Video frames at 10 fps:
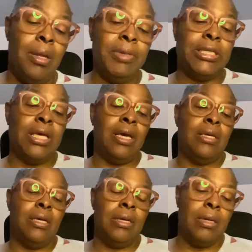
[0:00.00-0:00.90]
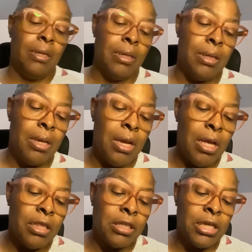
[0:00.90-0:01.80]
Let me tell you.
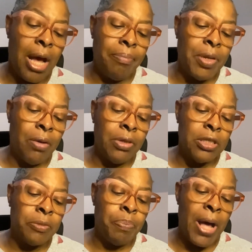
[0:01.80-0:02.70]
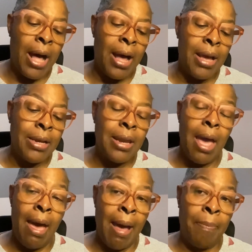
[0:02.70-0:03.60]
The top note is
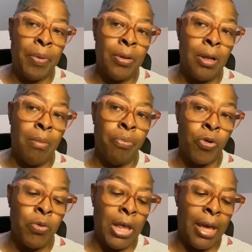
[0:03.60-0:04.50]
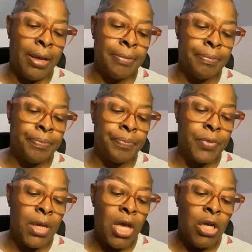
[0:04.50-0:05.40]
pineapple brulee.
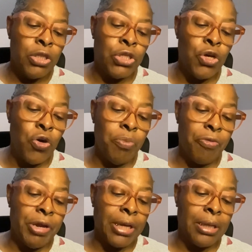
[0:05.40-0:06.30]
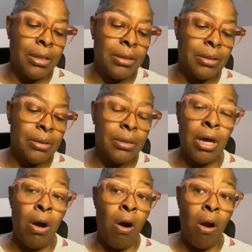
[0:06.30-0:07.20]
Turmeric,
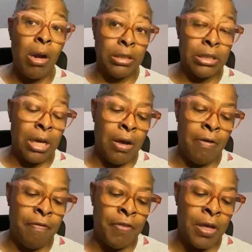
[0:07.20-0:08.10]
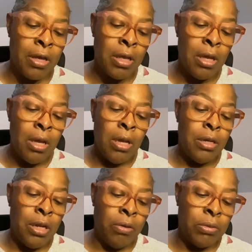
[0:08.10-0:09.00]
the heart of the
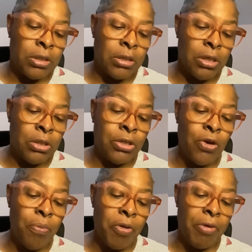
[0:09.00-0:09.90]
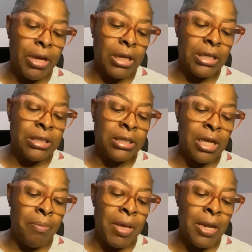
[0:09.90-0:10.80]
notes. Turmeric,
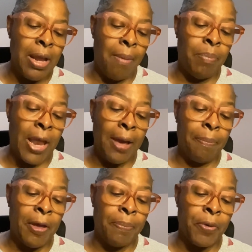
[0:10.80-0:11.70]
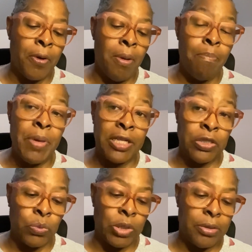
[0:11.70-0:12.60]
cinnamon, black pepper,
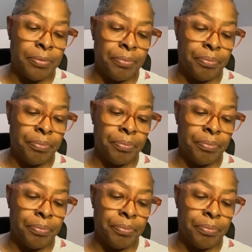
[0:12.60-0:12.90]
benzoin.